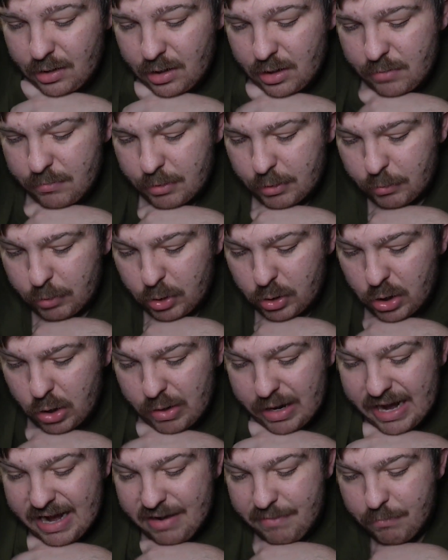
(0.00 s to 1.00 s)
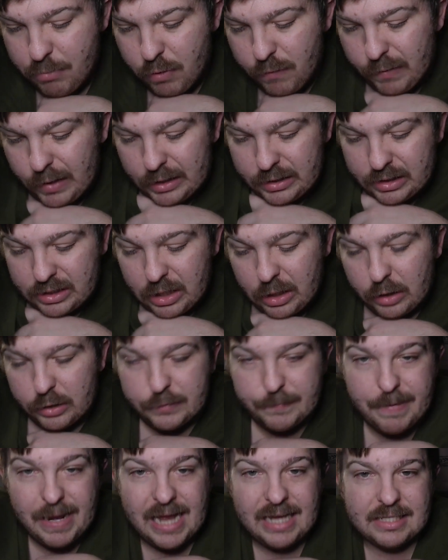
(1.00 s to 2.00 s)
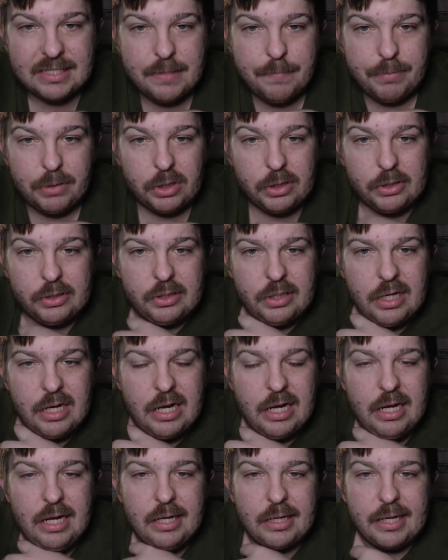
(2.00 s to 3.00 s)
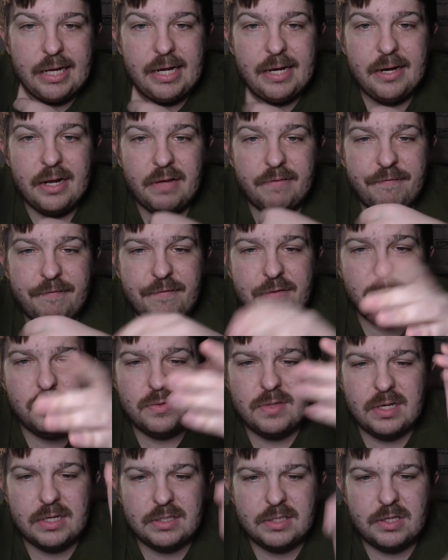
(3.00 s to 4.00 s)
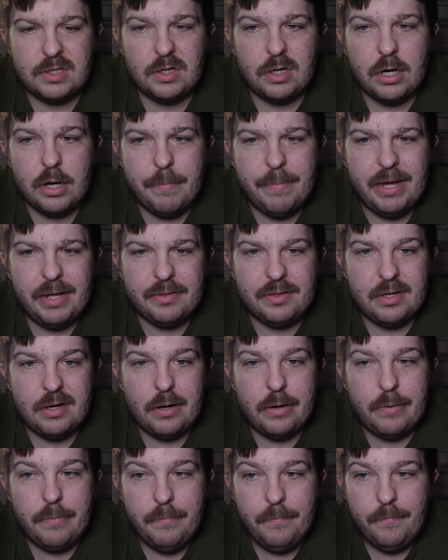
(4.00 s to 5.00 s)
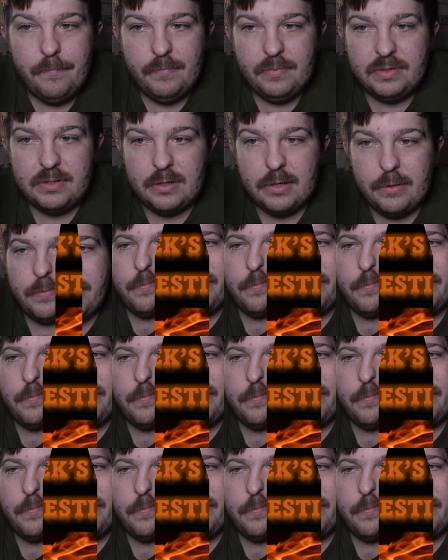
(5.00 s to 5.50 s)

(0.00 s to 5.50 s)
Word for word: but we'll go ahead and move on to college basketball. Uh, got a few things to talk about there. So.